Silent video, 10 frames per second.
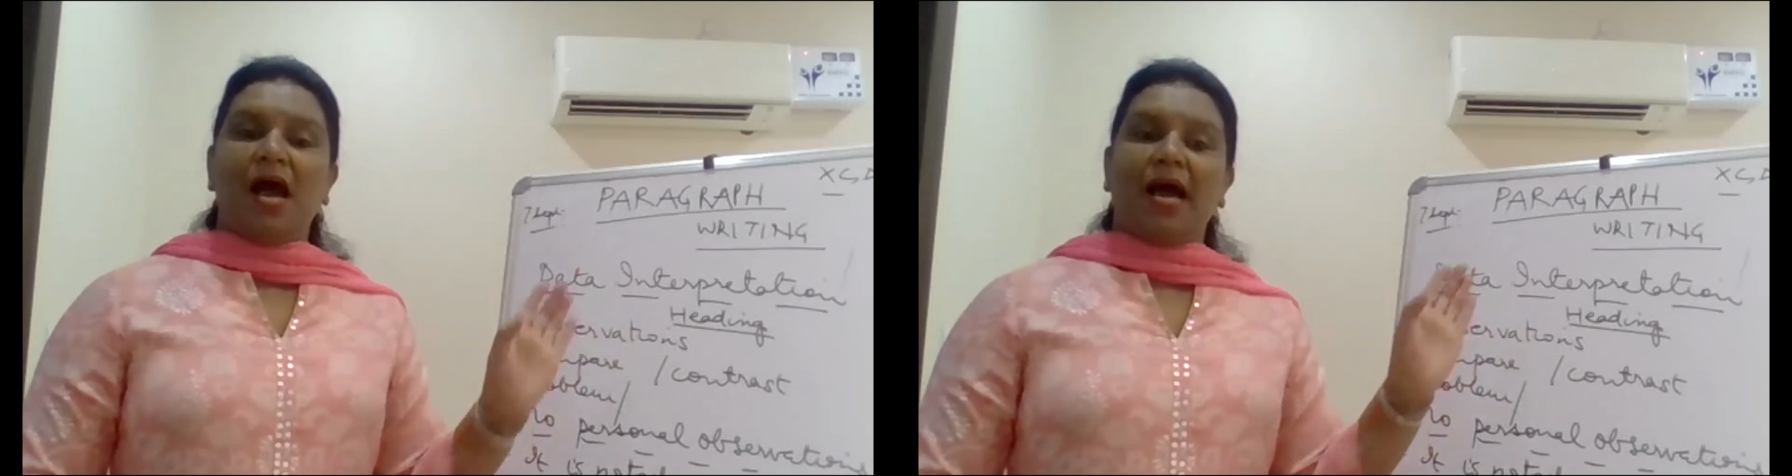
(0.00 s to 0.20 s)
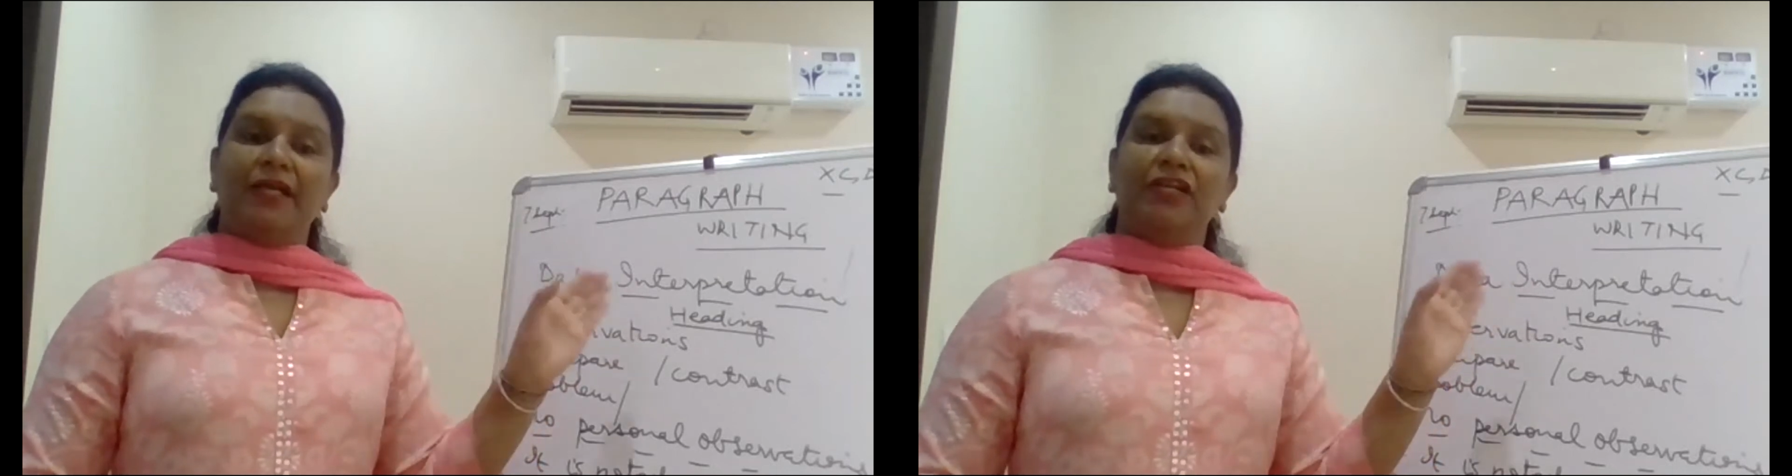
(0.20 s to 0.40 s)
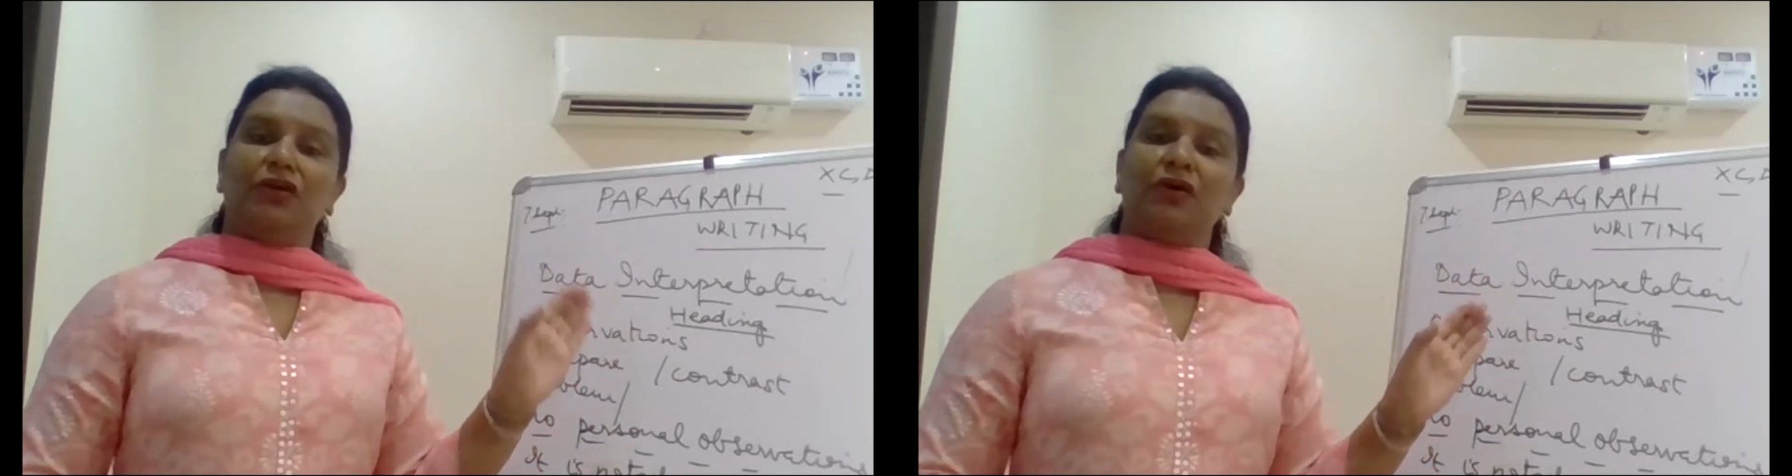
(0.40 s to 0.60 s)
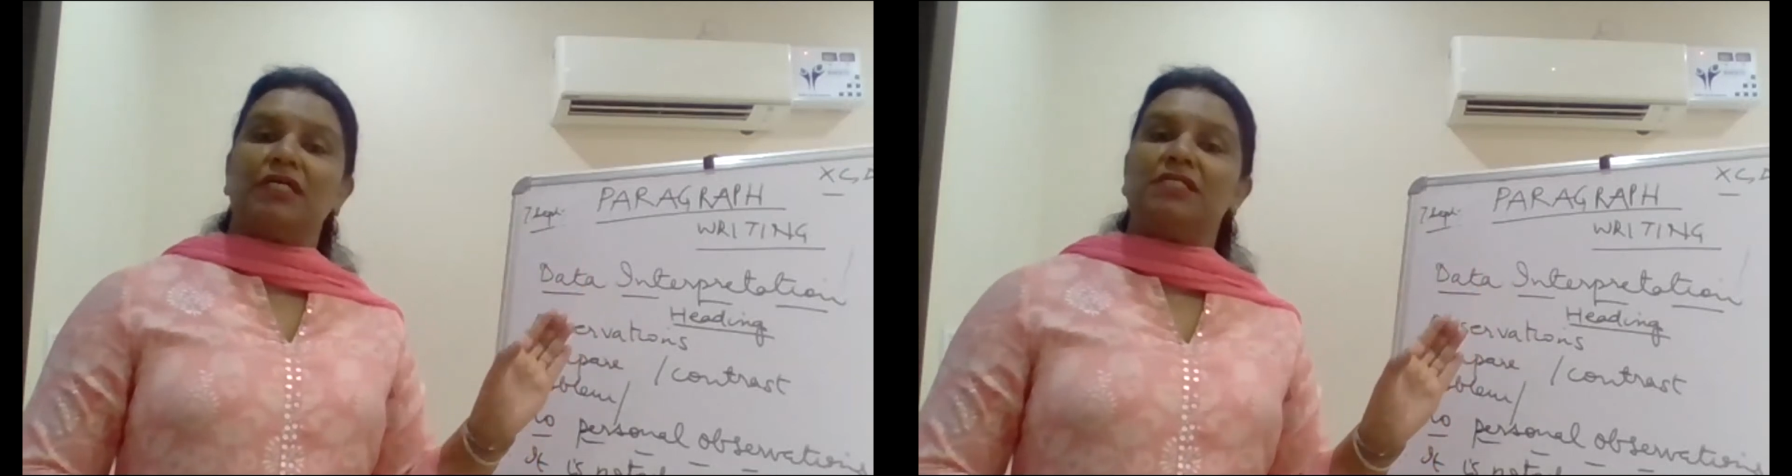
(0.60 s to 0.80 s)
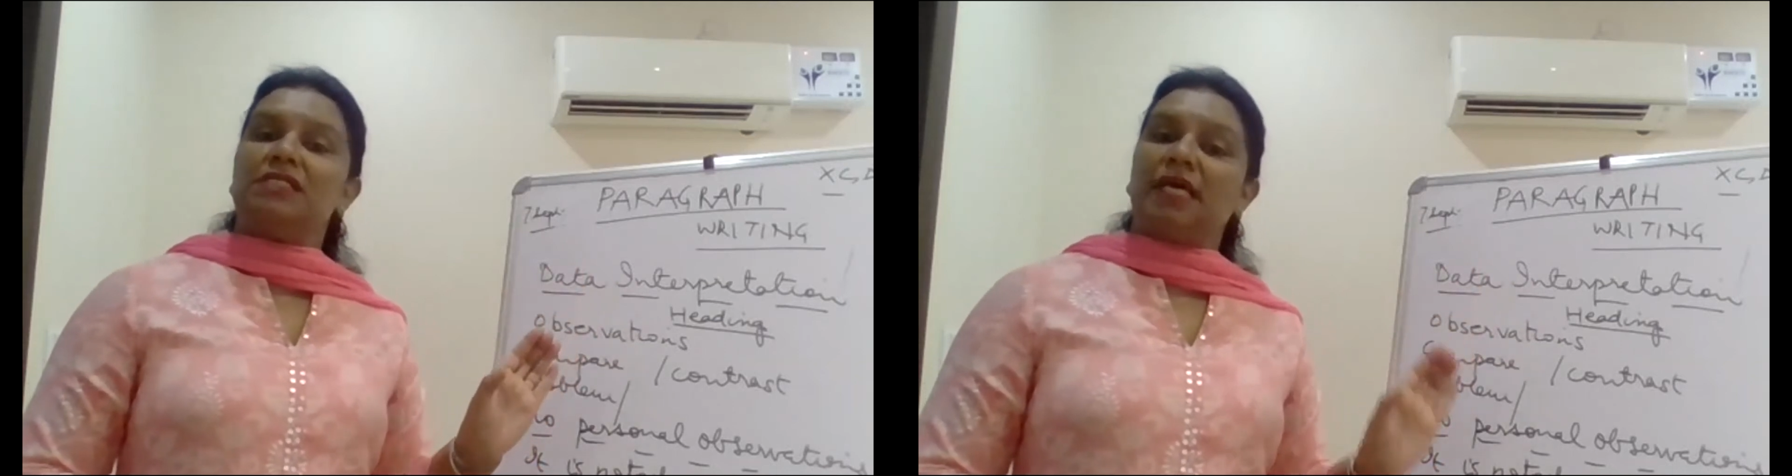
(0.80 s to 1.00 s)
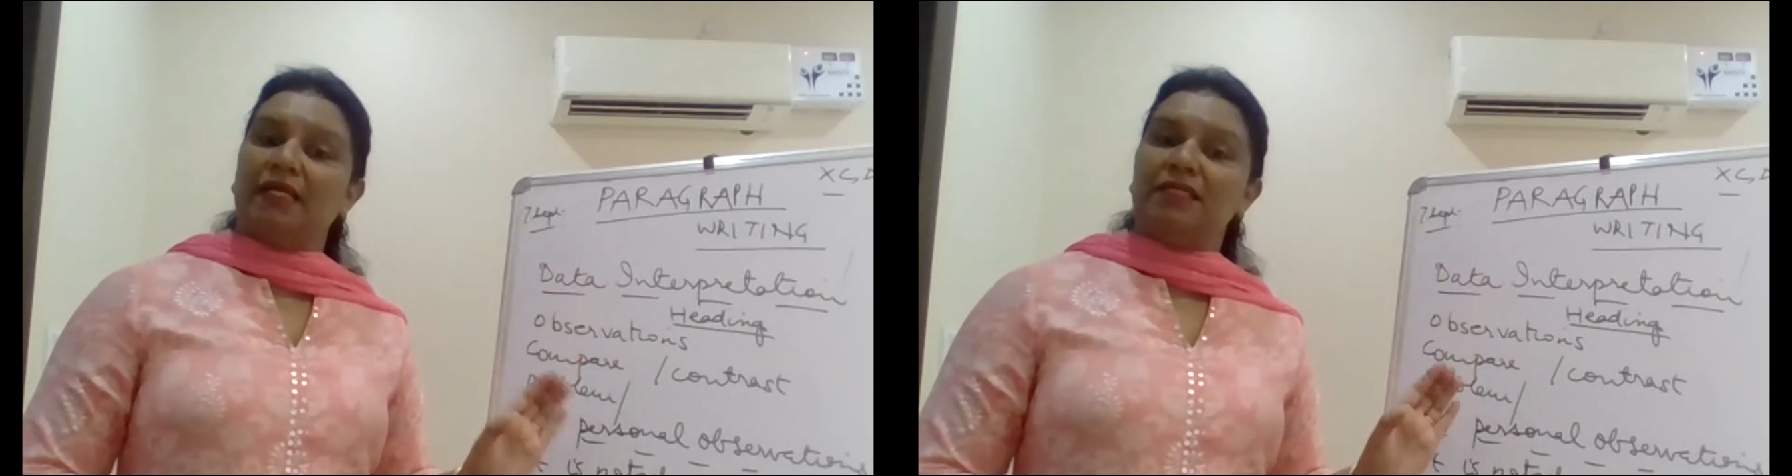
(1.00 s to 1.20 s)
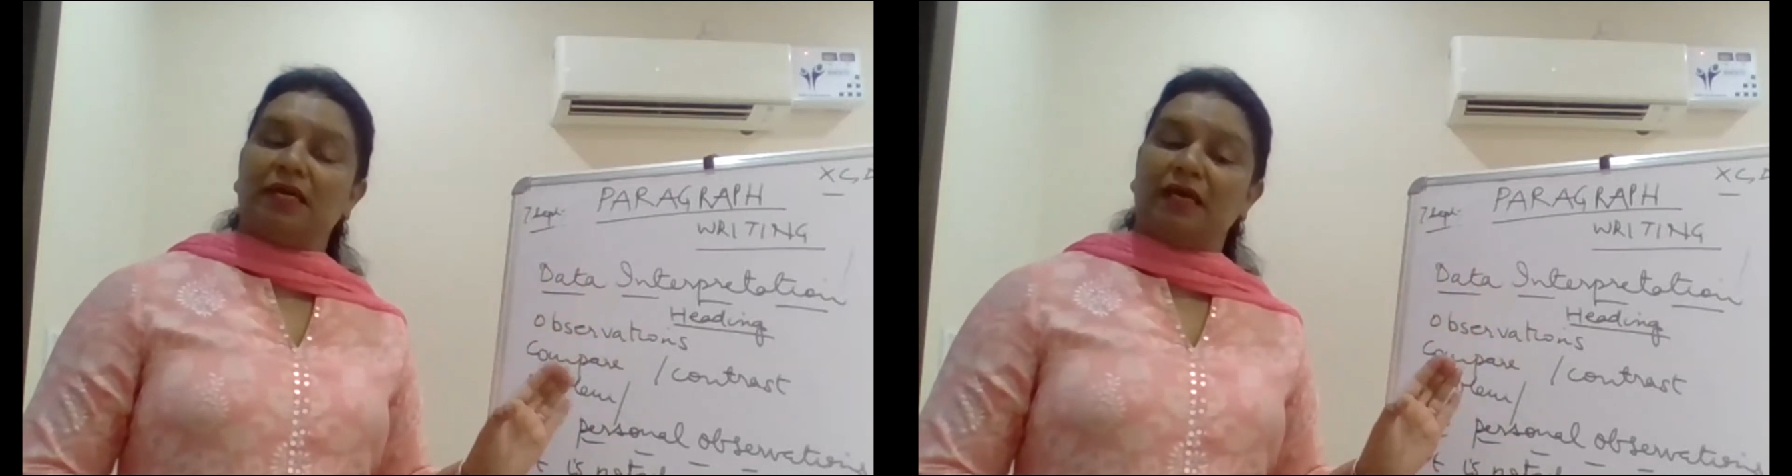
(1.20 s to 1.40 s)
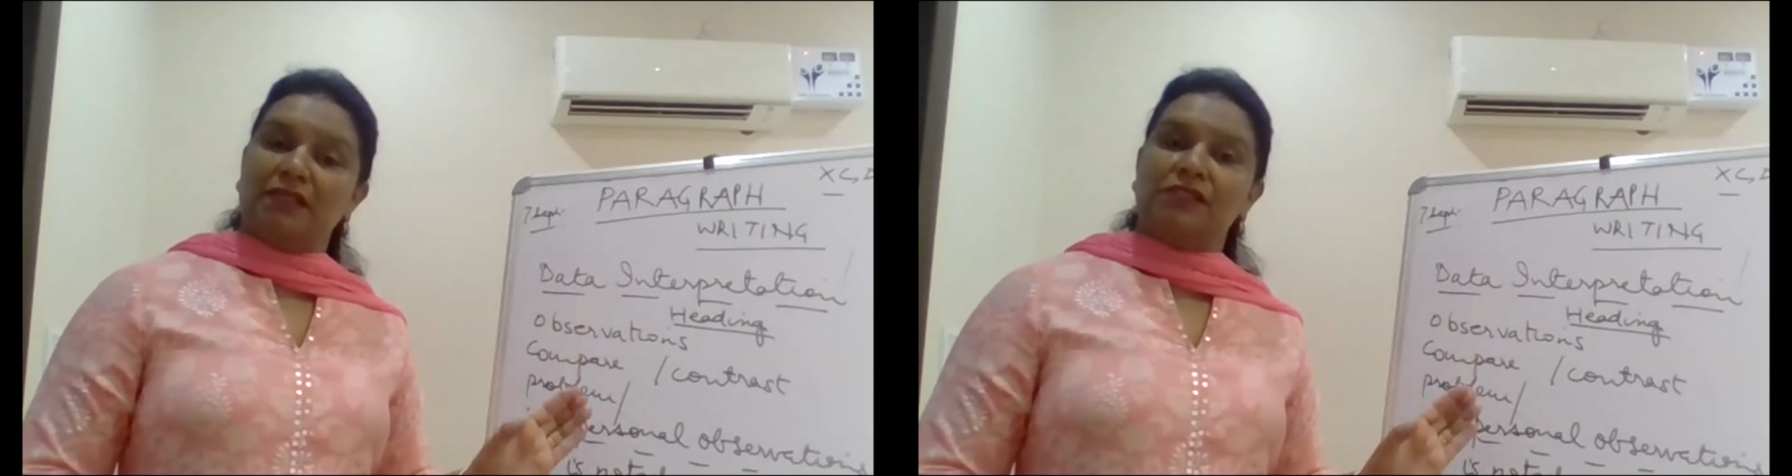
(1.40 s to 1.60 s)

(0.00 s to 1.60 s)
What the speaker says: and your content